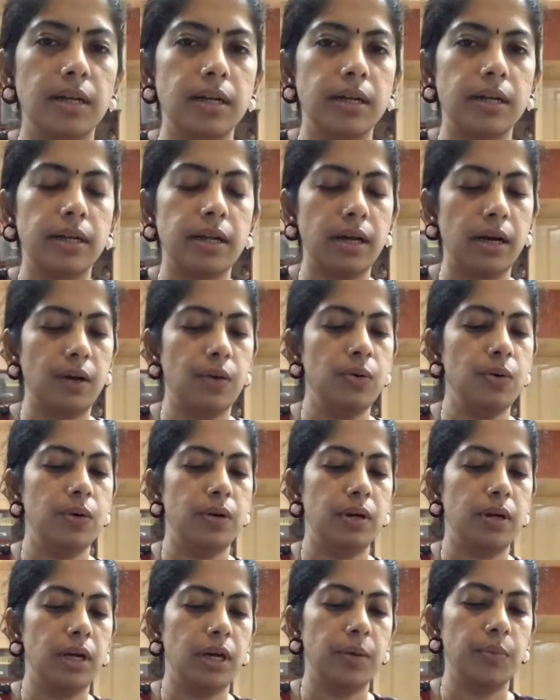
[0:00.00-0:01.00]
Now
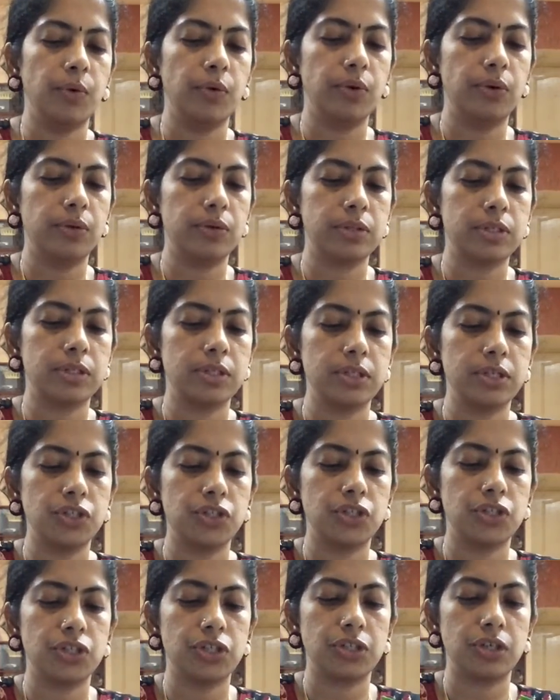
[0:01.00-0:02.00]
I'm going to
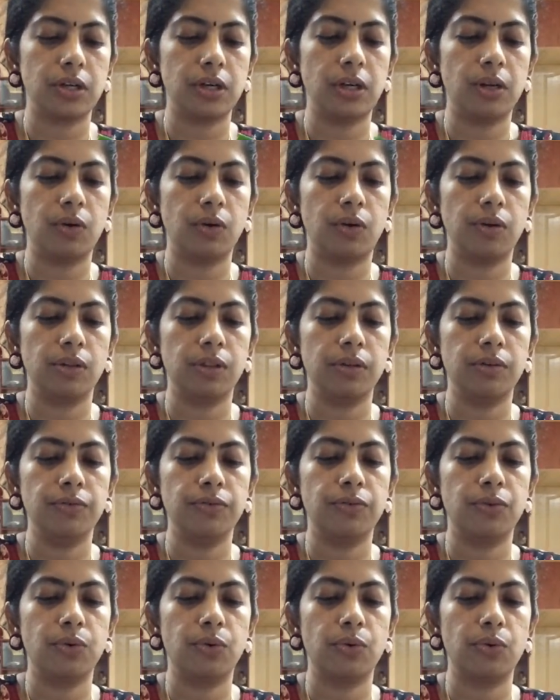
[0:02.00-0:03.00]
stitch along the
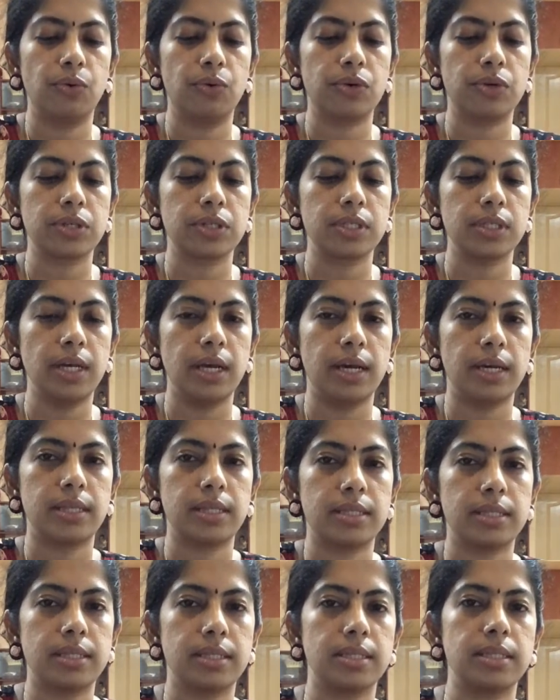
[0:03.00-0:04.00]
4
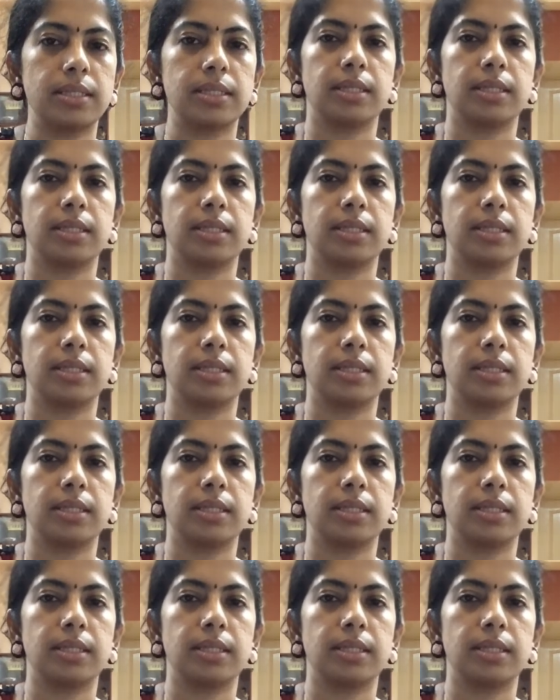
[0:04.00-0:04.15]
sides.